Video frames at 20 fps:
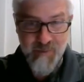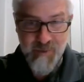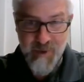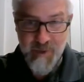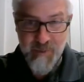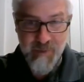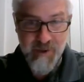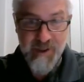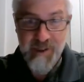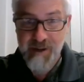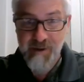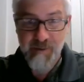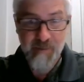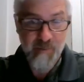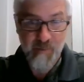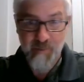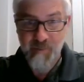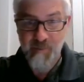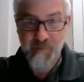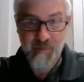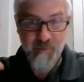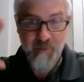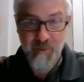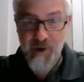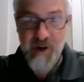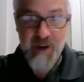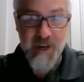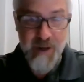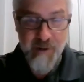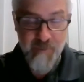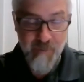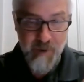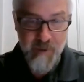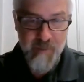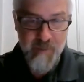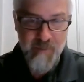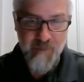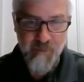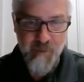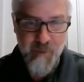completely free
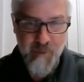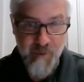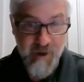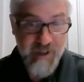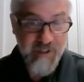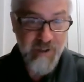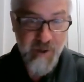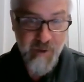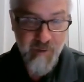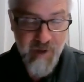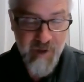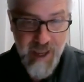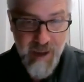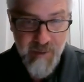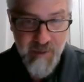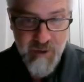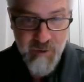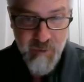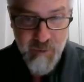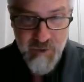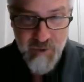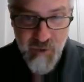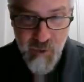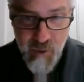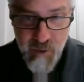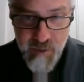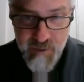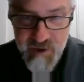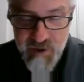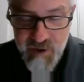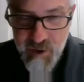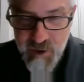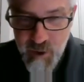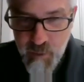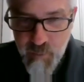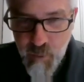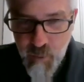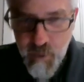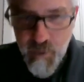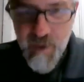from risk of damage from storms and so
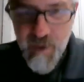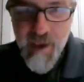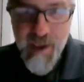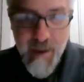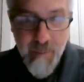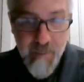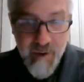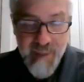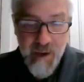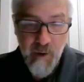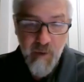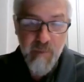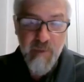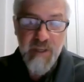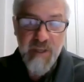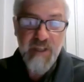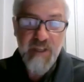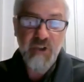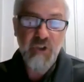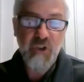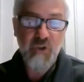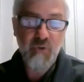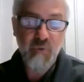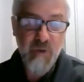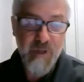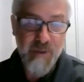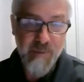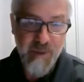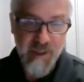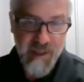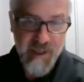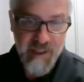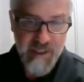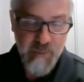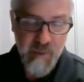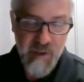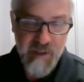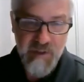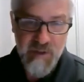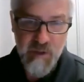forth. But that would be extremely
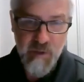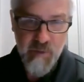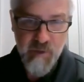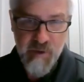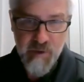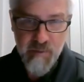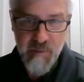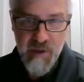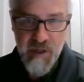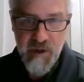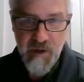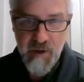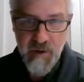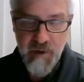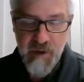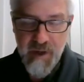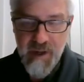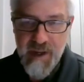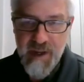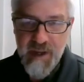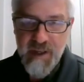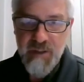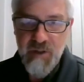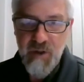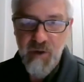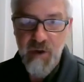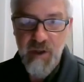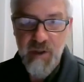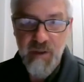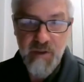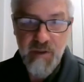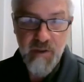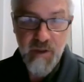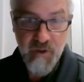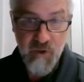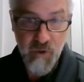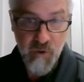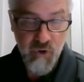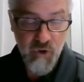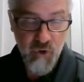expensive to build.
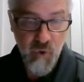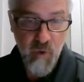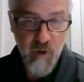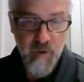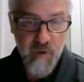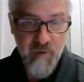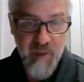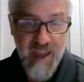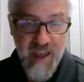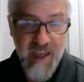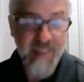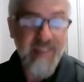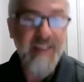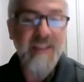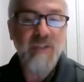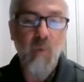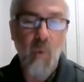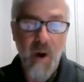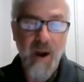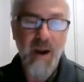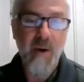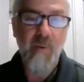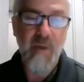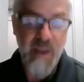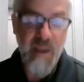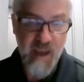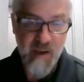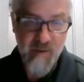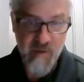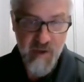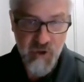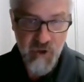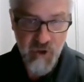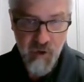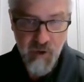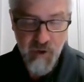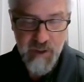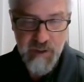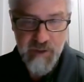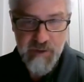So short of that, that's why we have
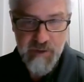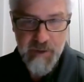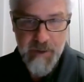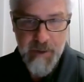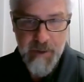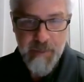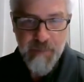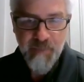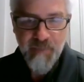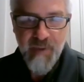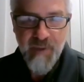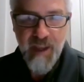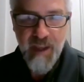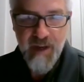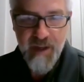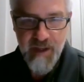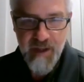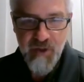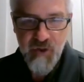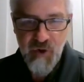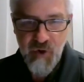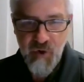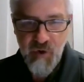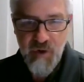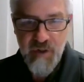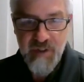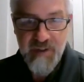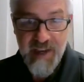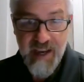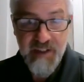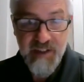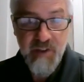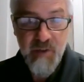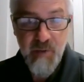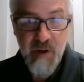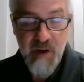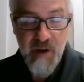insurance. And insurance has to be. But